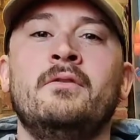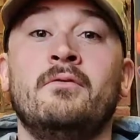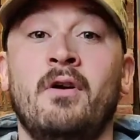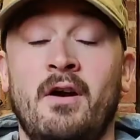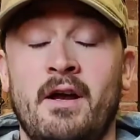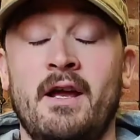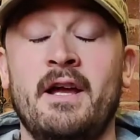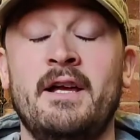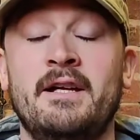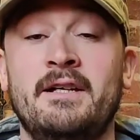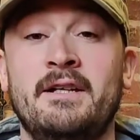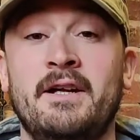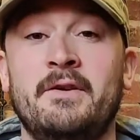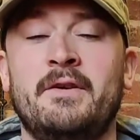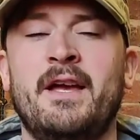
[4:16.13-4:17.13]
Right,
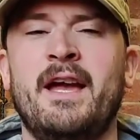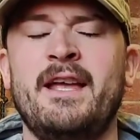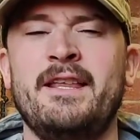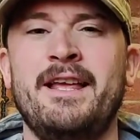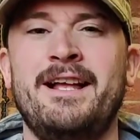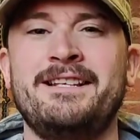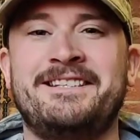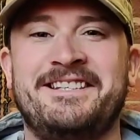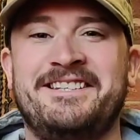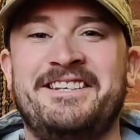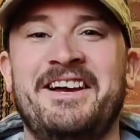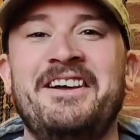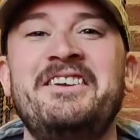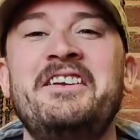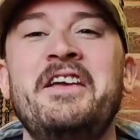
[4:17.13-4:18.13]
okay, that's
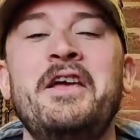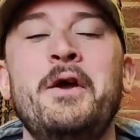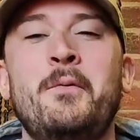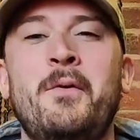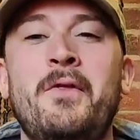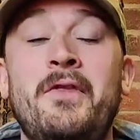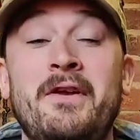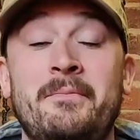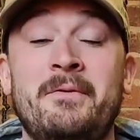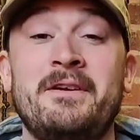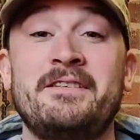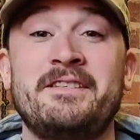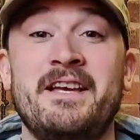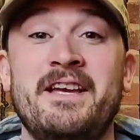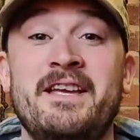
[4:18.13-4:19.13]
done. One thing I'm going
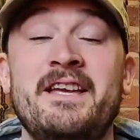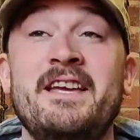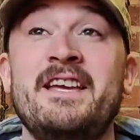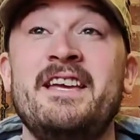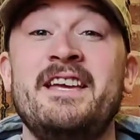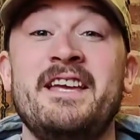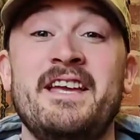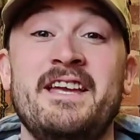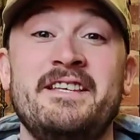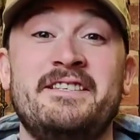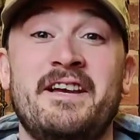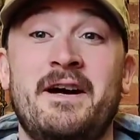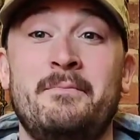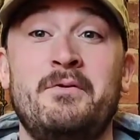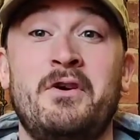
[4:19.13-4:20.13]
to say is
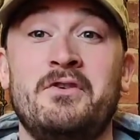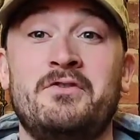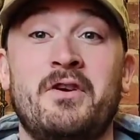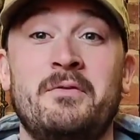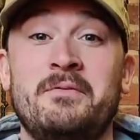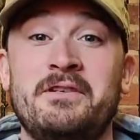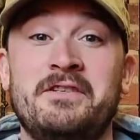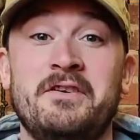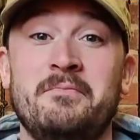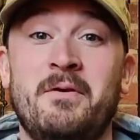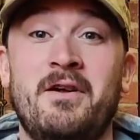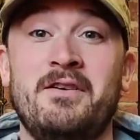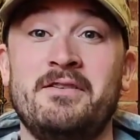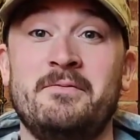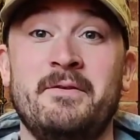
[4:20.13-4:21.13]
I'm not trying to be too
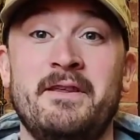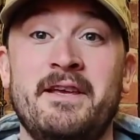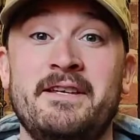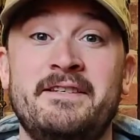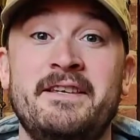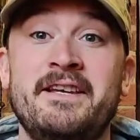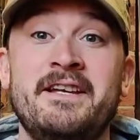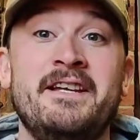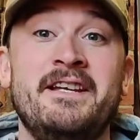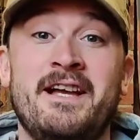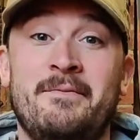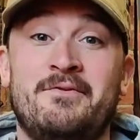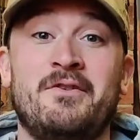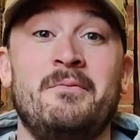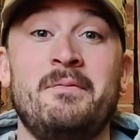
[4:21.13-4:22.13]
polished with this.
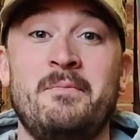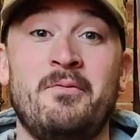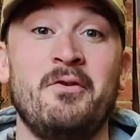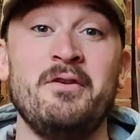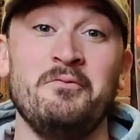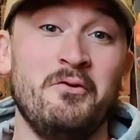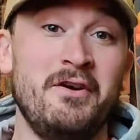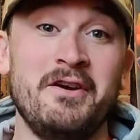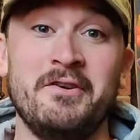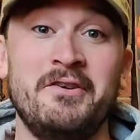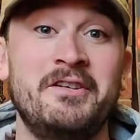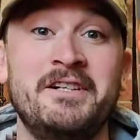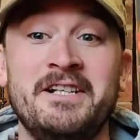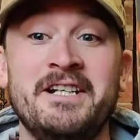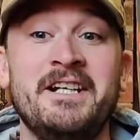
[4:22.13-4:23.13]
I'm trying to be pretty real.
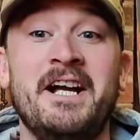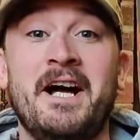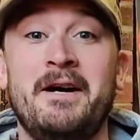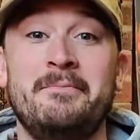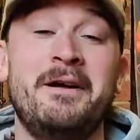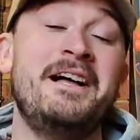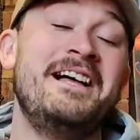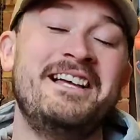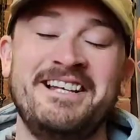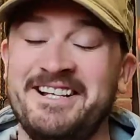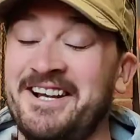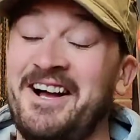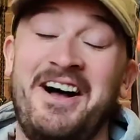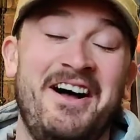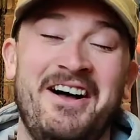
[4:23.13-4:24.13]

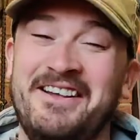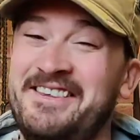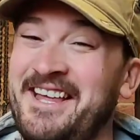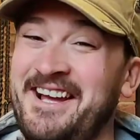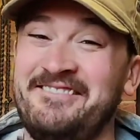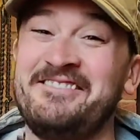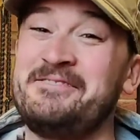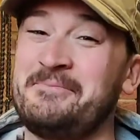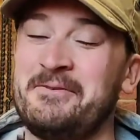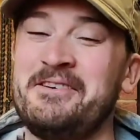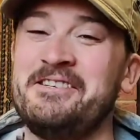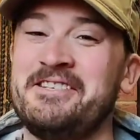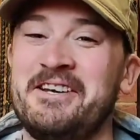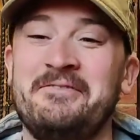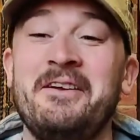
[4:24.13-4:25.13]
That was pretty
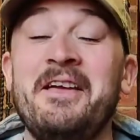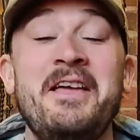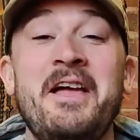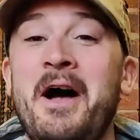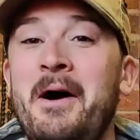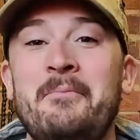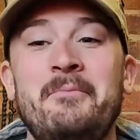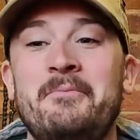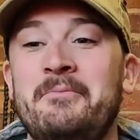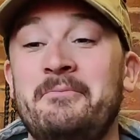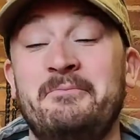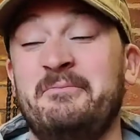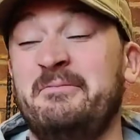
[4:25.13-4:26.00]
tough. I'm